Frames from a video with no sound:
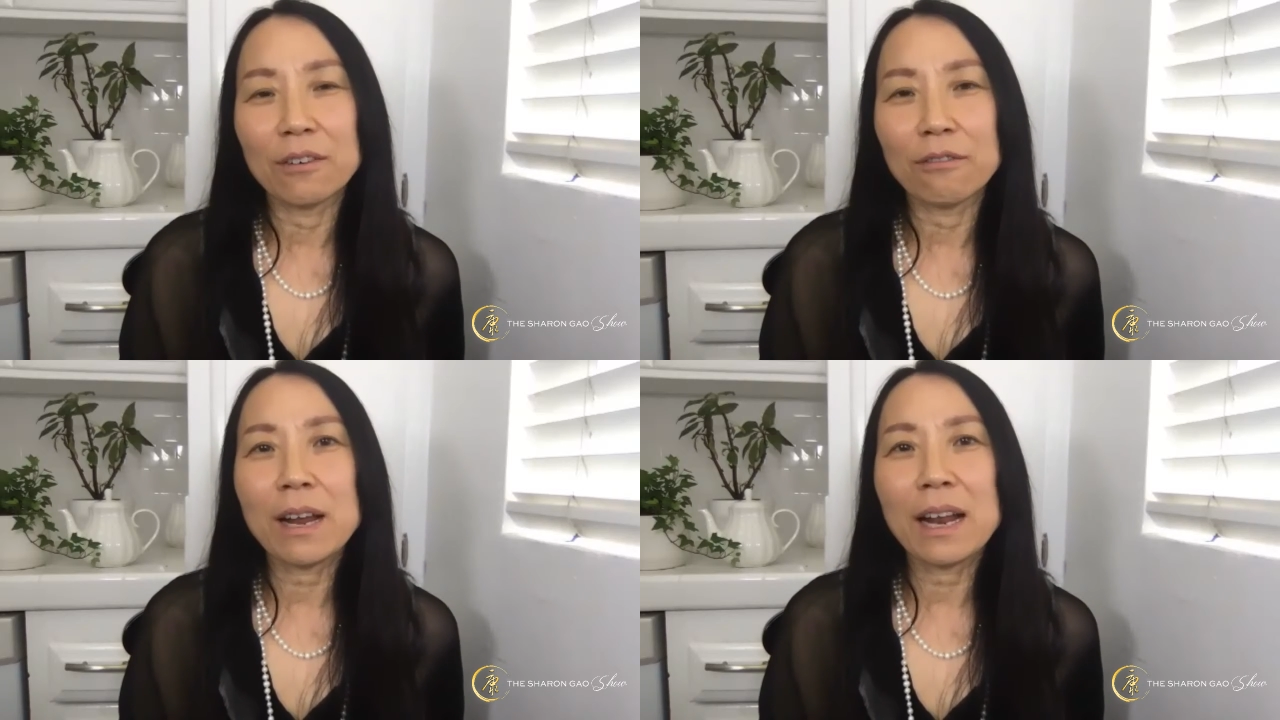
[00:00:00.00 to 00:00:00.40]

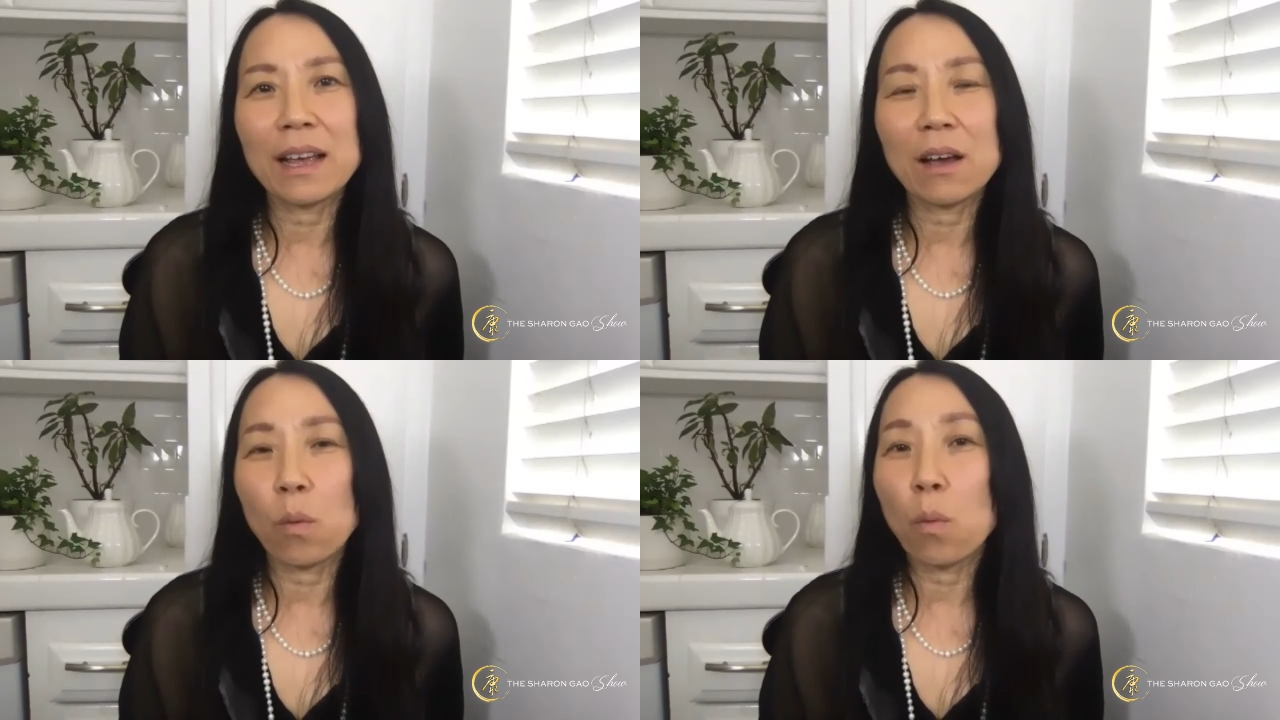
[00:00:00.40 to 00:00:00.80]

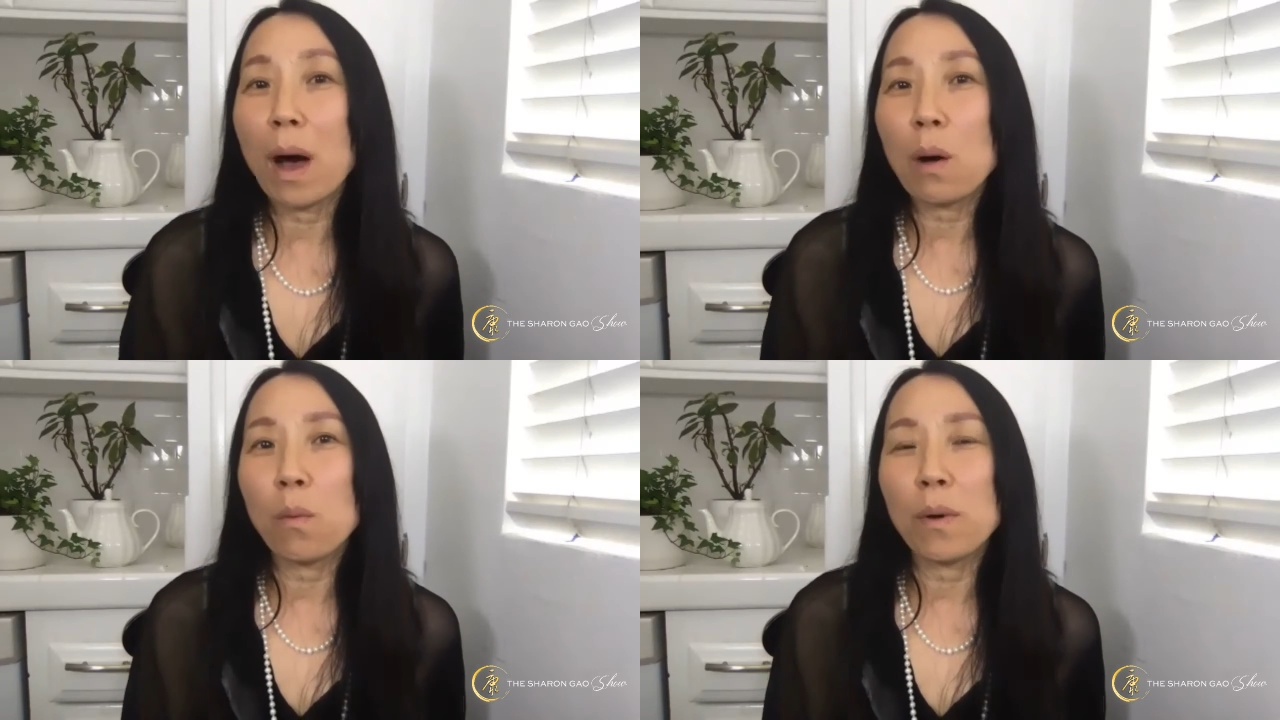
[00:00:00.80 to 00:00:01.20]
really,
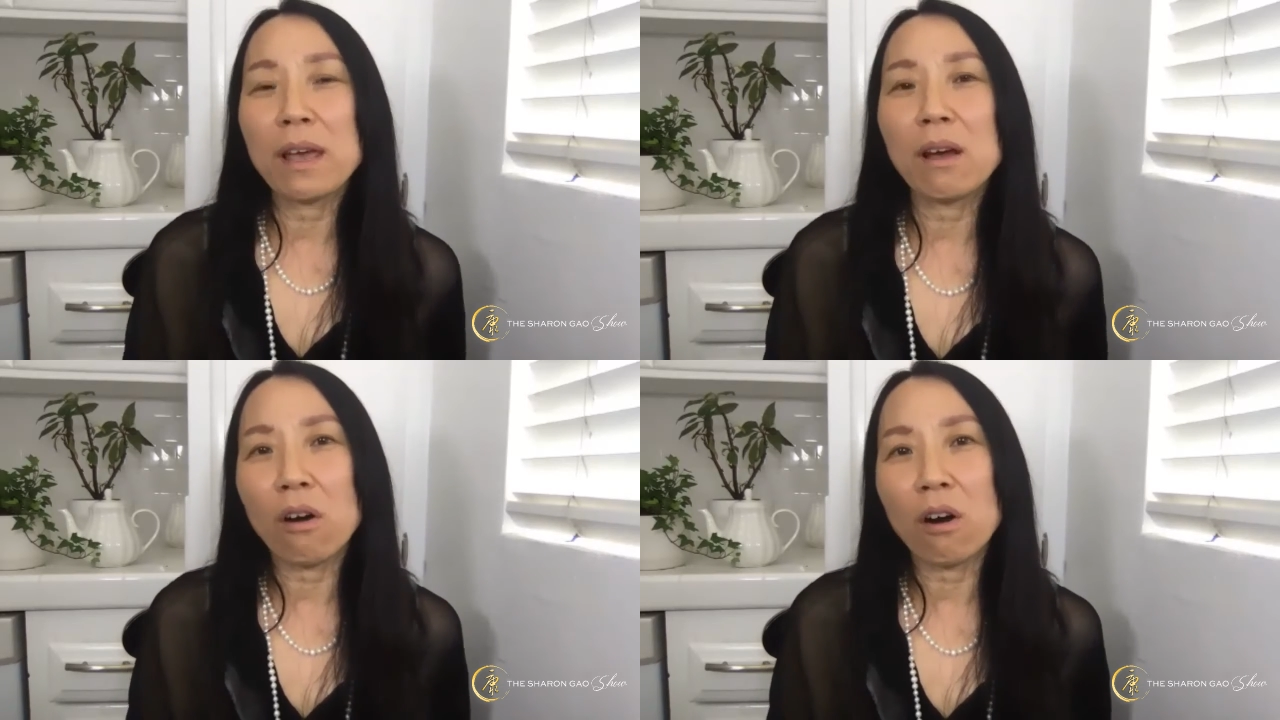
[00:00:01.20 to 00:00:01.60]
while
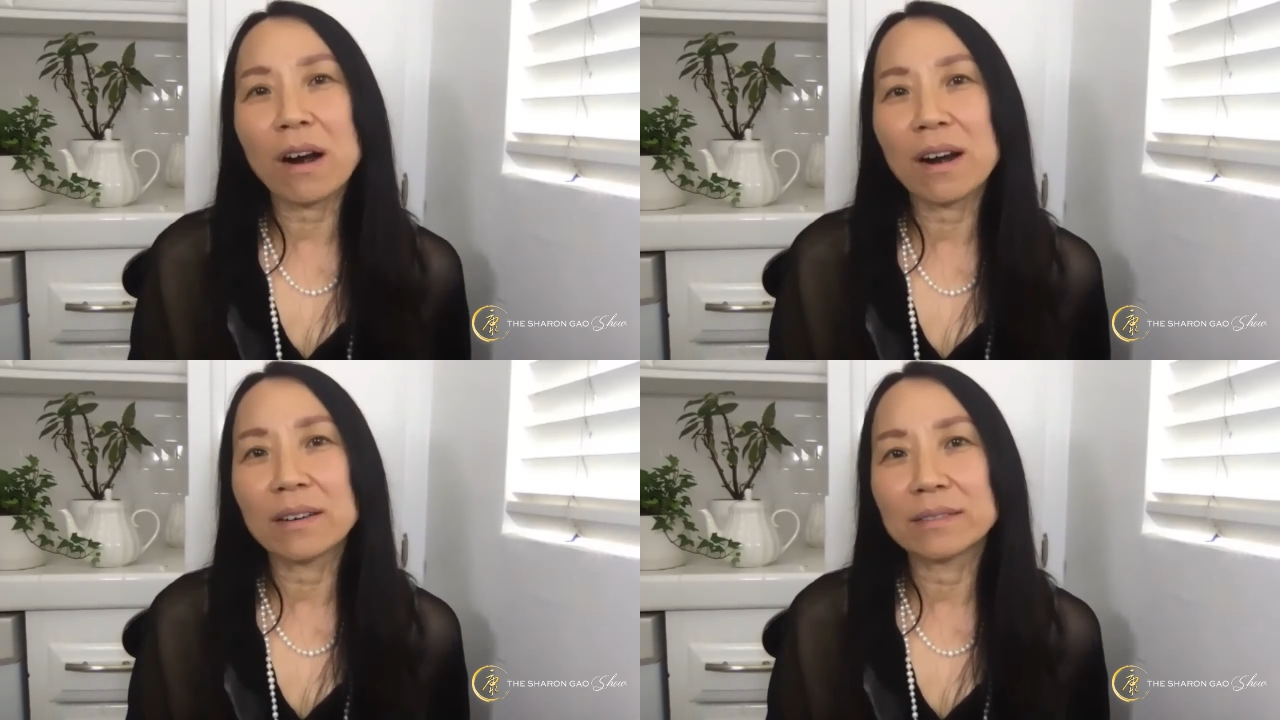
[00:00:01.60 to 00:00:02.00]
we
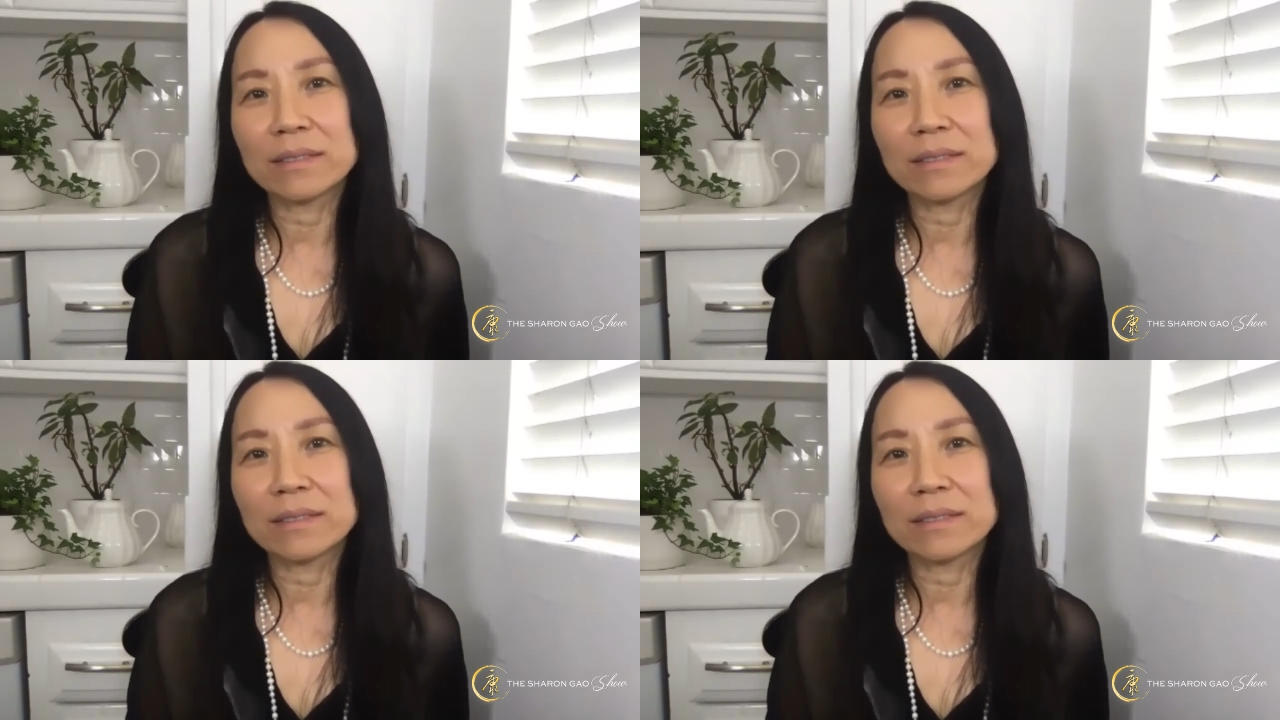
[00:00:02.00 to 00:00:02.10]
are